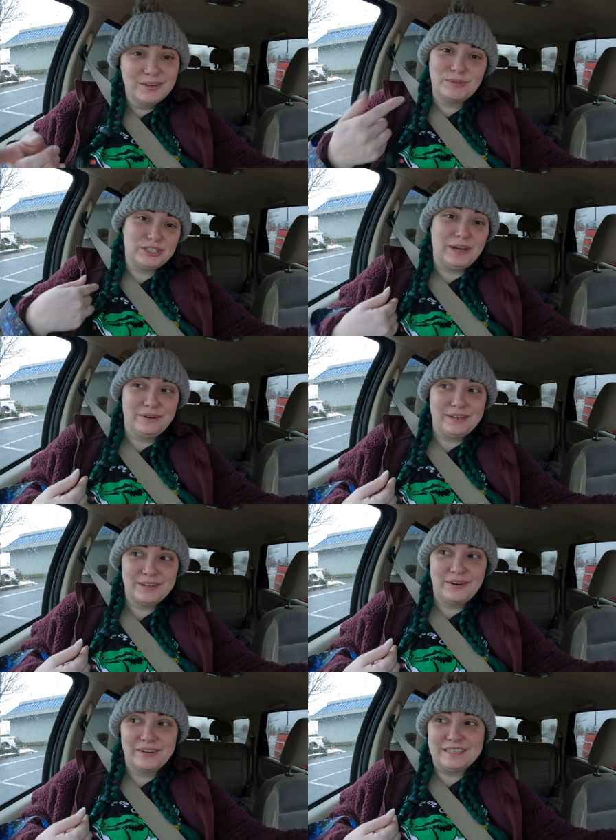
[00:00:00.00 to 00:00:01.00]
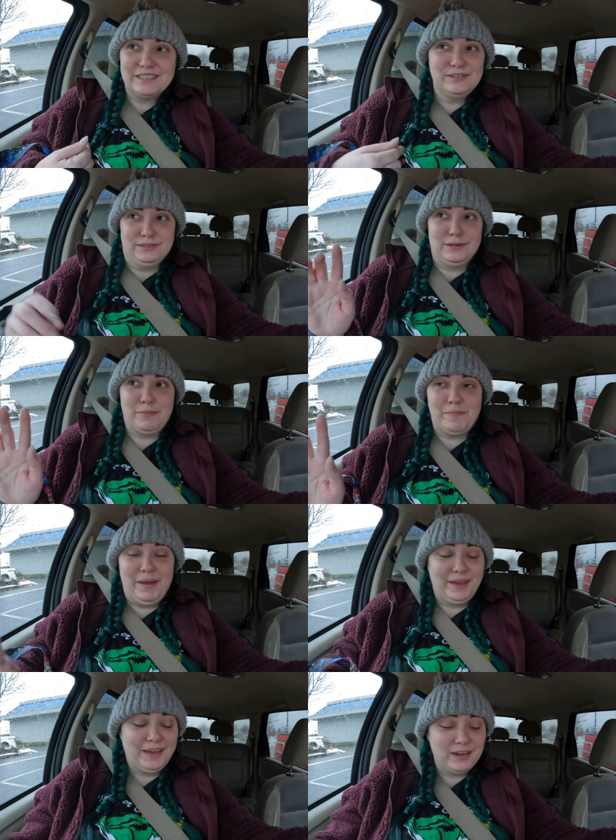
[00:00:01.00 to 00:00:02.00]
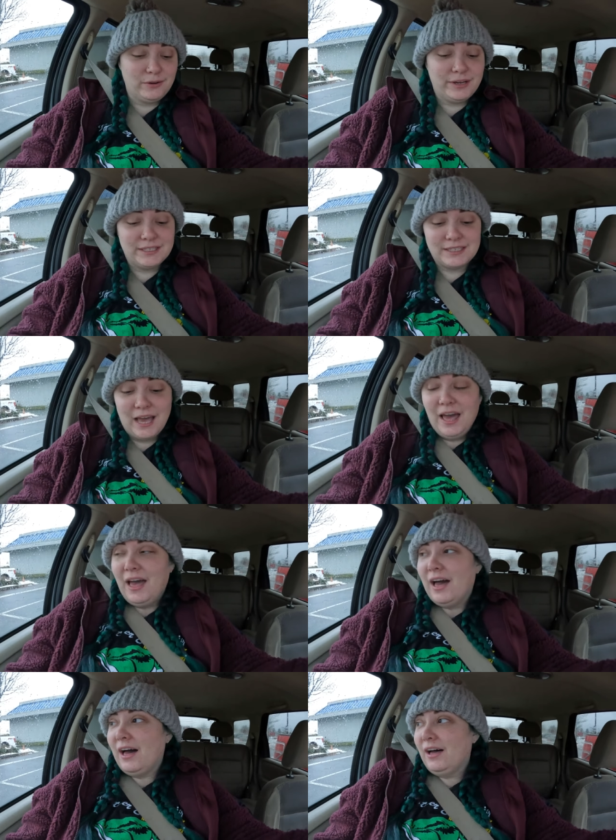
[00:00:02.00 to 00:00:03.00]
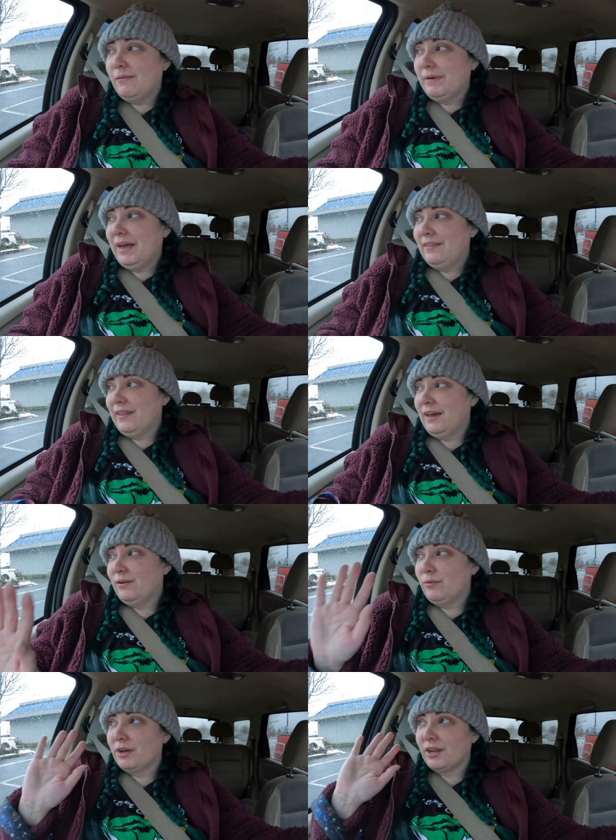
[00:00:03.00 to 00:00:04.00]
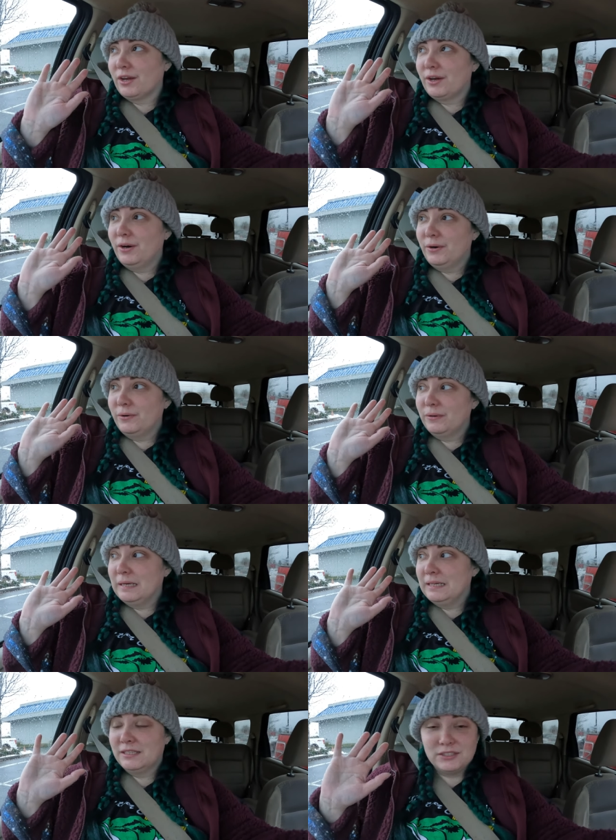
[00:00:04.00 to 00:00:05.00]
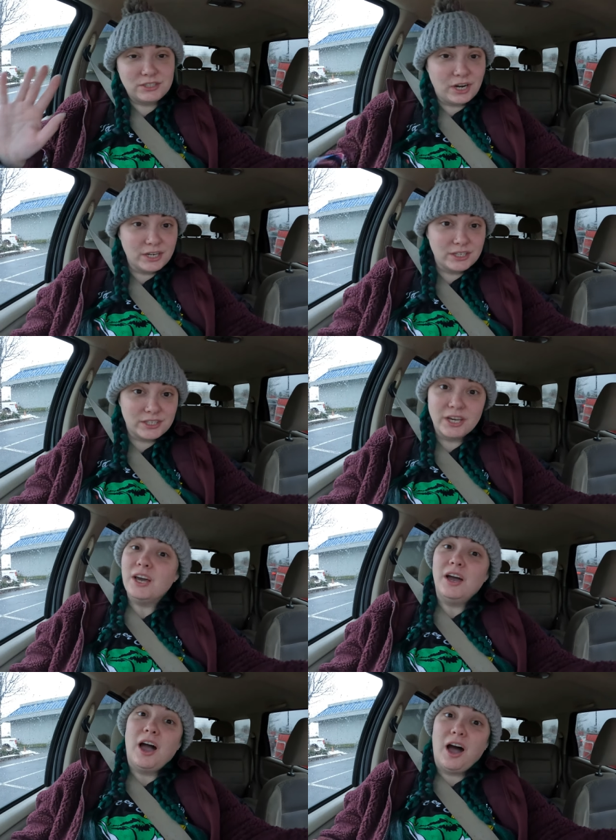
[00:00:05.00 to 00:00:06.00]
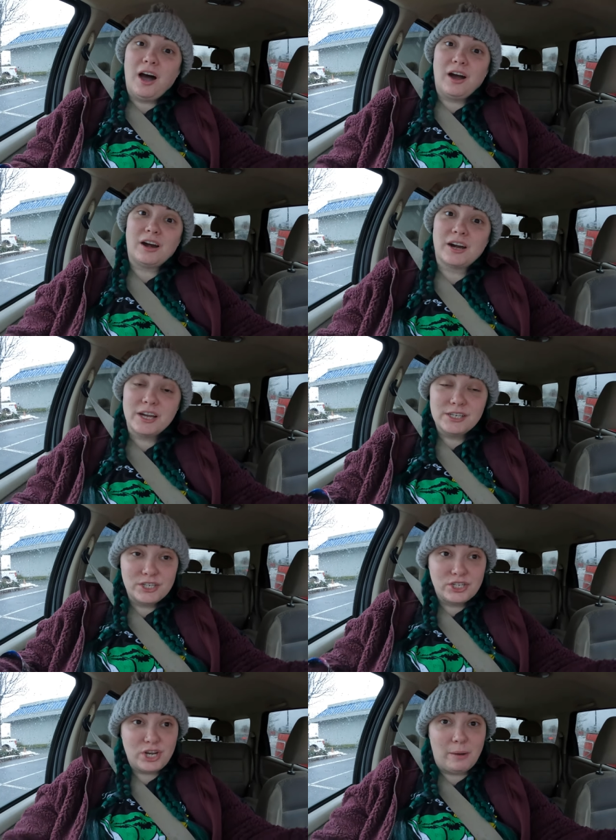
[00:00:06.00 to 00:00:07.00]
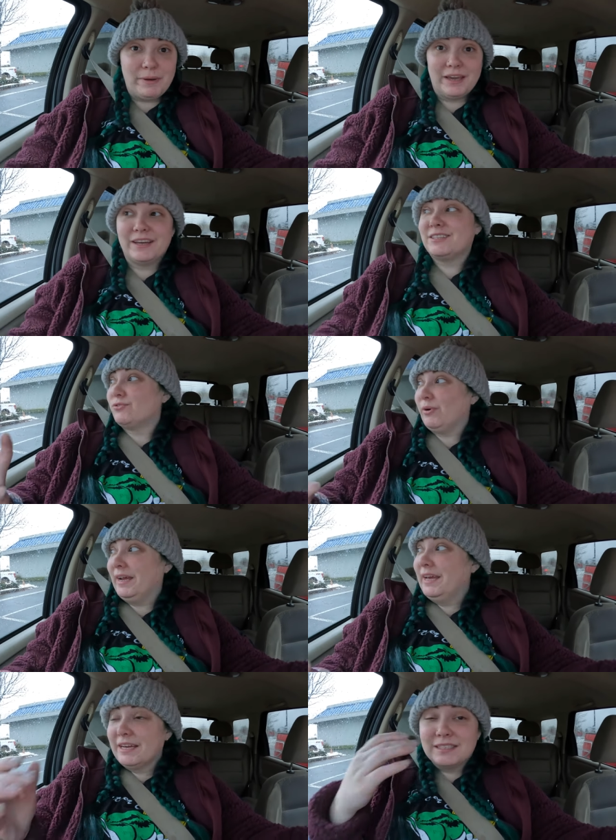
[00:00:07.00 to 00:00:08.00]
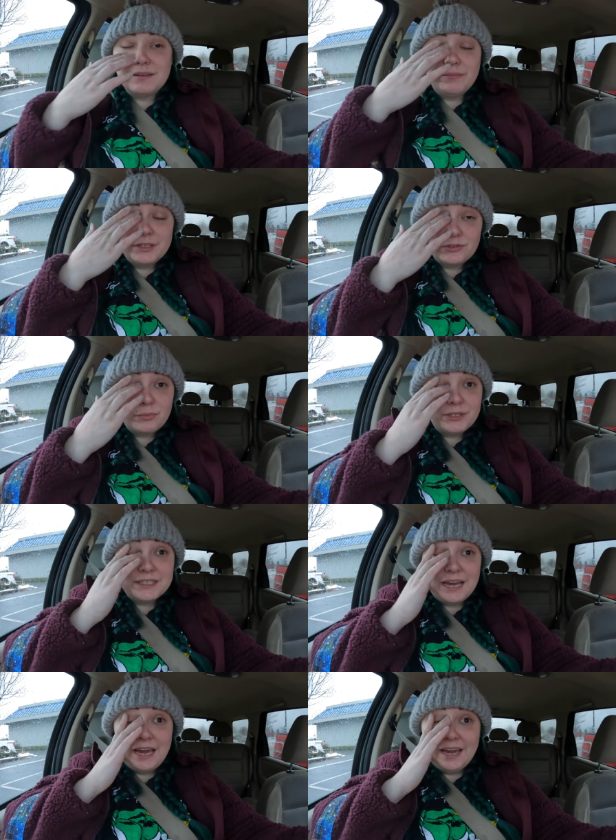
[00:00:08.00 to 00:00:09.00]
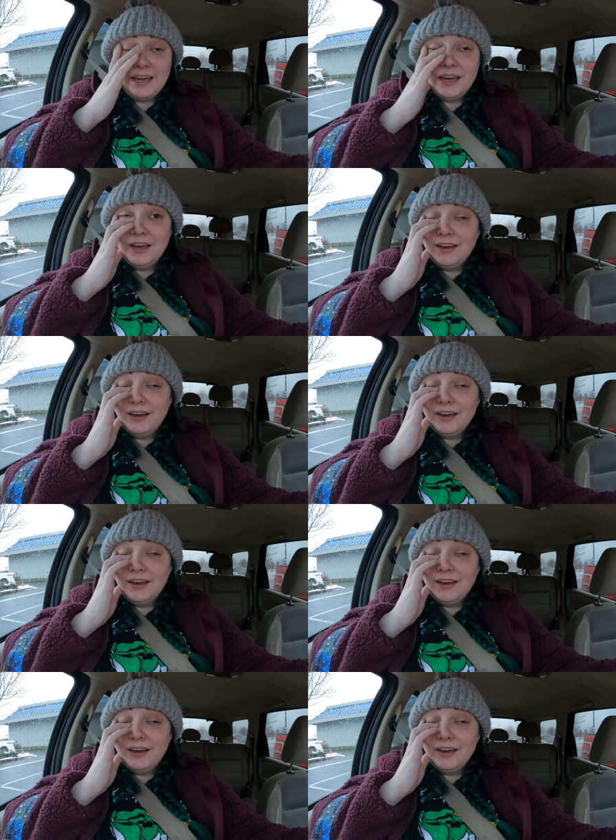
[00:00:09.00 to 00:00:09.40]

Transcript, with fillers: which I don't need to go into. It's not my bank anyways. Um, and then we're gonna go start our shopping. It's raining. It's a miserable day.